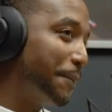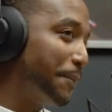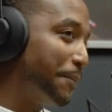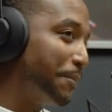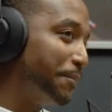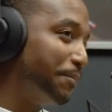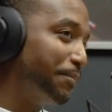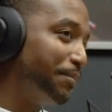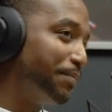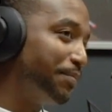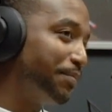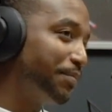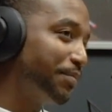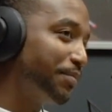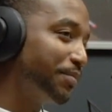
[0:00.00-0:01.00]
The first time
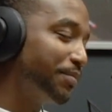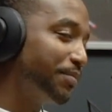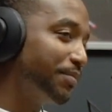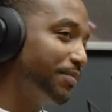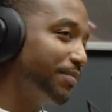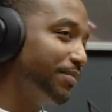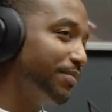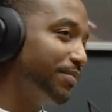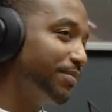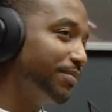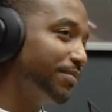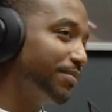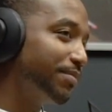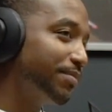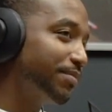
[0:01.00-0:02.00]
someone comes up to you and be like, "Hey,
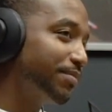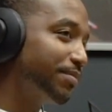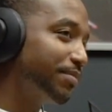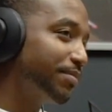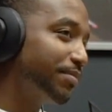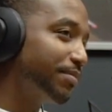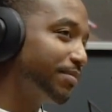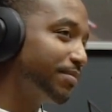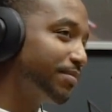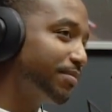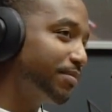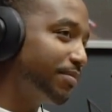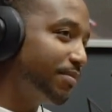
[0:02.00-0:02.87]
can I get a picture with you?"